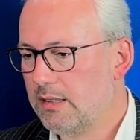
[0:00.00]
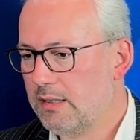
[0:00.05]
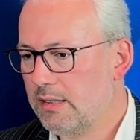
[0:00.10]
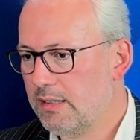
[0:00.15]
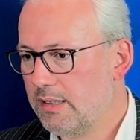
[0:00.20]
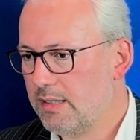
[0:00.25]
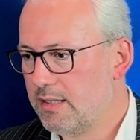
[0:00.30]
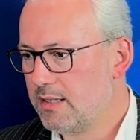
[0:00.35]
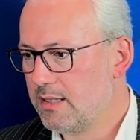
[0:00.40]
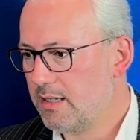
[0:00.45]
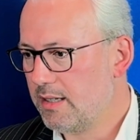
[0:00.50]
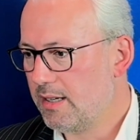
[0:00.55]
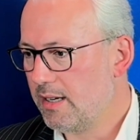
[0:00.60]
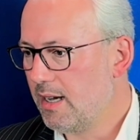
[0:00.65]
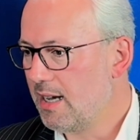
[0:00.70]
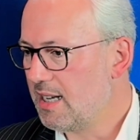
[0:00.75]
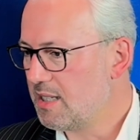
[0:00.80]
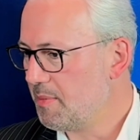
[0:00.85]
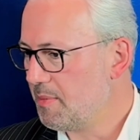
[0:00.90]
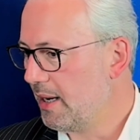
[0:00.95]
let's say,
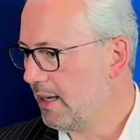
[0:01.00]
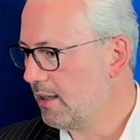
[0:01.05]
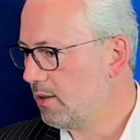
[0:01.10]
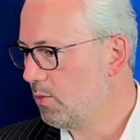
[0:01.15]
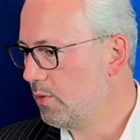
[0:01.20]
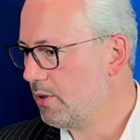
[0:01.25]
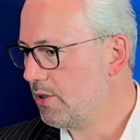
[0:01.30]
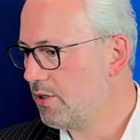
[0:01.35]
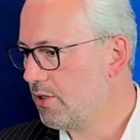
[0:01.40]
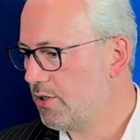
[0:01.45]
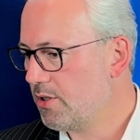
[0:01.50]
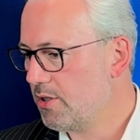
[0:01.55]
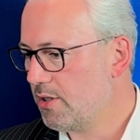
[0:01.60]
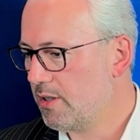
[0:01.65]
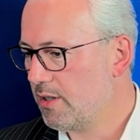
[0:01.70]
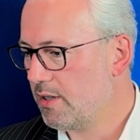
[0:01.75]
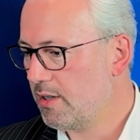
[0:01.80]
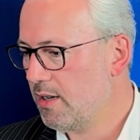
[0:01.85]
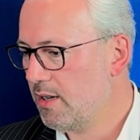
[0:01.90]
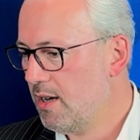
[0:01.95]
aspect which
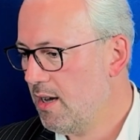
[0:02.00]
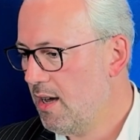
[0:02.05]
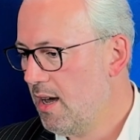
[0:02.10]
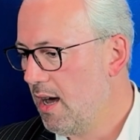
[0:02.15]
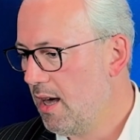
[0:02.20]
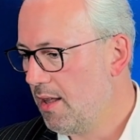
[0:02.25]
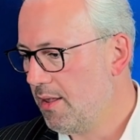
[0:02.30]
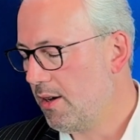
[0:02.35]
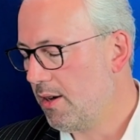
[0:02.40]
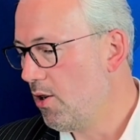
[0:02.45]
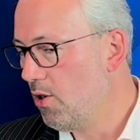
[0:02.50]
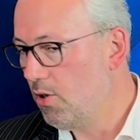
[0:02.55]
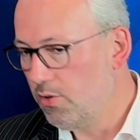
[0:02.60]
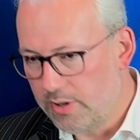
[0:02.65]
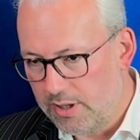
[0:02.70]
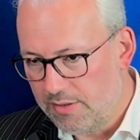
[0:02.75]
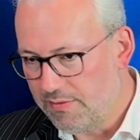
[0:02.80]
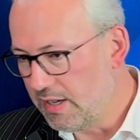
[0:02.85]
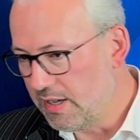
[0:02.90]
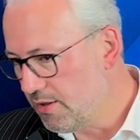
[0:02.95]
I think all
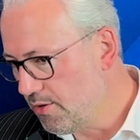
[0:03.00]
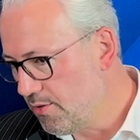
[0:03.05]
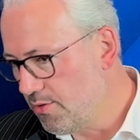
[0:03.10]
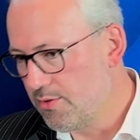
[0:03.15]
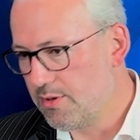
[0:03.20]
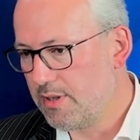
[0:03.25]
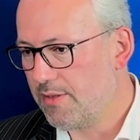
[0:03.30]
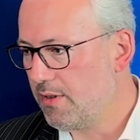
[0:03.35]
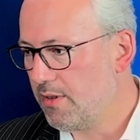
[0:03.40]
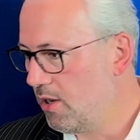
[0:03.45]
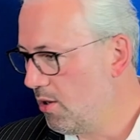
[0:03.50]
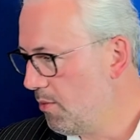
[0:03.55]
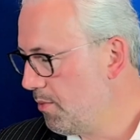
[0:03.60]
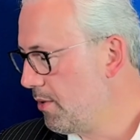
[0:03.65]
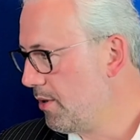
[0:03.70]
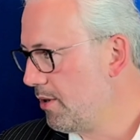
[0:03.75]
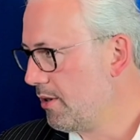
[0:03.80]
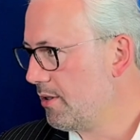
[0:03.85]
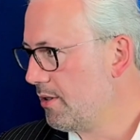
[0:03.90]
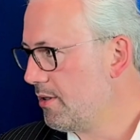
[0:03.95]
the investors,
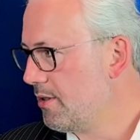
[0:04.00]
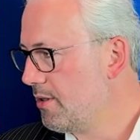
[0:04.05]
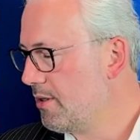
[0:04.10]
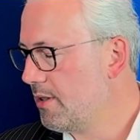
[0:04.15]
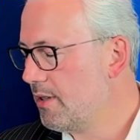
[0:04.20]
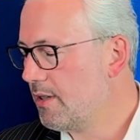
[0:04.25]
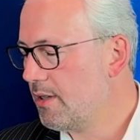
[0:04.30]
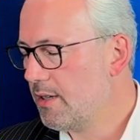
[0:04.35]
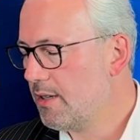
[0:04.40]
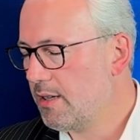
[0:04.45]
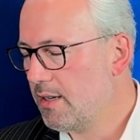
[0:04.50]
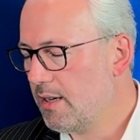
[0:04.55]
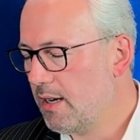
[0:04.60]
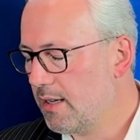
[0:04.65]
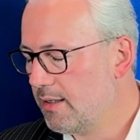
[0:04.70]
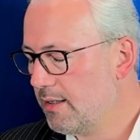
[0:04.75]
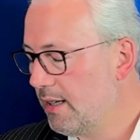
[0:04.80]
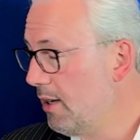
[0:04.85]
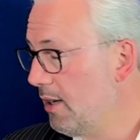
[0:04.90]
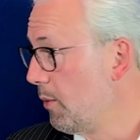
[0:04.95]
developers
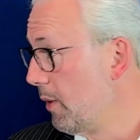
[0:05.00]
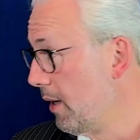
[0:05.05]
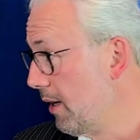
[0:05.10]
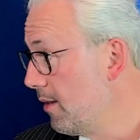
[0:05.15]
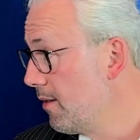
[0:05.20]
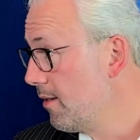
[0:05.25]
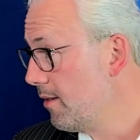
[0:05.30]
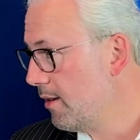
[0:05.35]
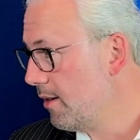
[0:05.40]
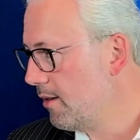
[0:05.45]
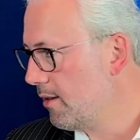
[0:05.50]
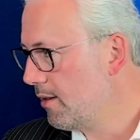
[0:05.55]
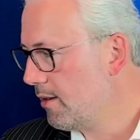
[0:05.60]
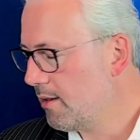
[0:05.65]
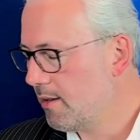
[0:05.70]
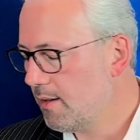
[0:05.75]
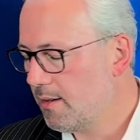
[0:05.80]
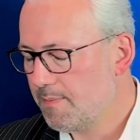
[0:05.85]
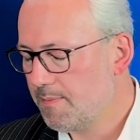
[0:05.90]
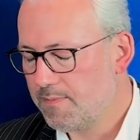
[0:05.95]
are dealing with
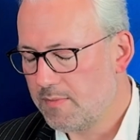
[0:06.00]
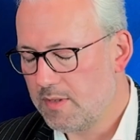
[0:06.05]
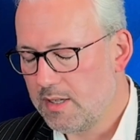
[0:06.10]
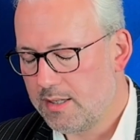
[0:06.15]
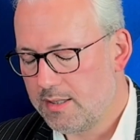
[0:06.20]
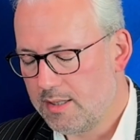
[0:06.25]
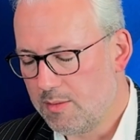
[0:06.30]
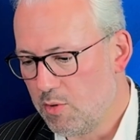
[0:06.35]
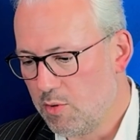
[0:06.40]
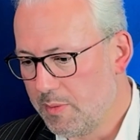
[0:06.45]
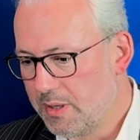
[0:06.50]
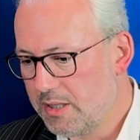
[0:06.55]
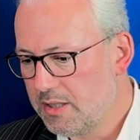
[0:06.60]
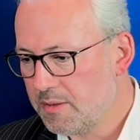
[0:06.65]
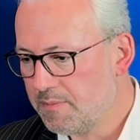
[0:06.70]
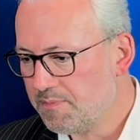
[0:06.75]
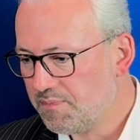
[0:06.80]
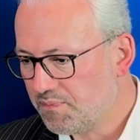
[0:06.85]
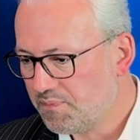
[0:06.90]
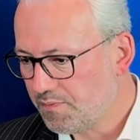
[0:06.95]
at the moment.
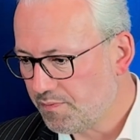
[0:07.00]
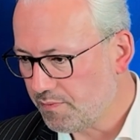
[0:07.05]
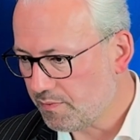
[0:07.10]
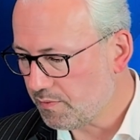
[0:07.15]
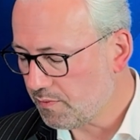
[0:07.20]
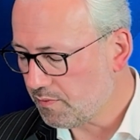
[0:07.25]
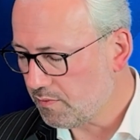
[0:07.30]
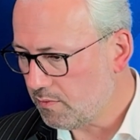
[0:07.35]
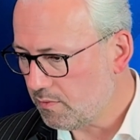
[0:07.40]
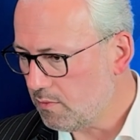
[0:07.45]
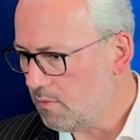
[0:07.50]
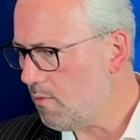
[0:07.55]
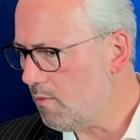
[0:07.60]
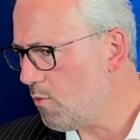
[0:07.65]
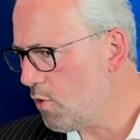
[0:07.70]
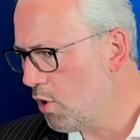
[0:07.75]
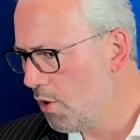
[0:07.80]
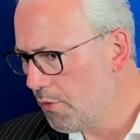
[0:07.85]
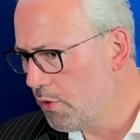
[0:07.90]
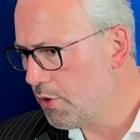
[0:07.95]

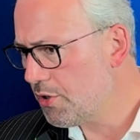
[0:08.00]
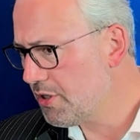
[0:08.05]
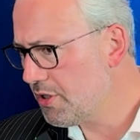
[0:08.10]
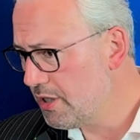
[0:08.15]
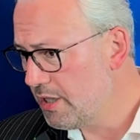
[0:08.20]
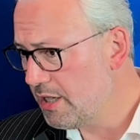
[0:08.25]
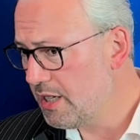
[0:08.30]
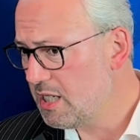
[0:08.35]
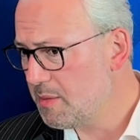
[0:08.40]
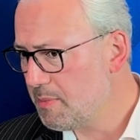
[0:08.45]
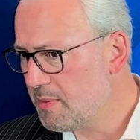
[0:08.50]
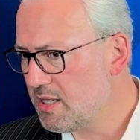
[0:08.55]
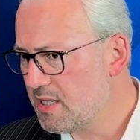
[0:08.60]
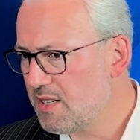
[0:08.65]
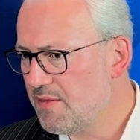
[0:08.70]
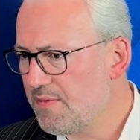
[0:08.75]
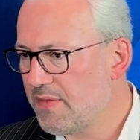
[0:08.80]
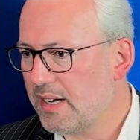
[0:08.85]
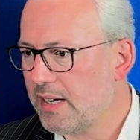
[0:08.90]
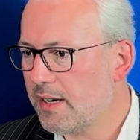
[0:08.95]
Of course, CE
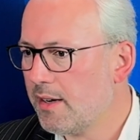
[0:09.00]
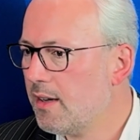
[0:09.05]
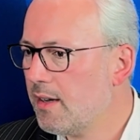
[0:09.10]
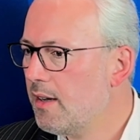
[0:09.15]
specific.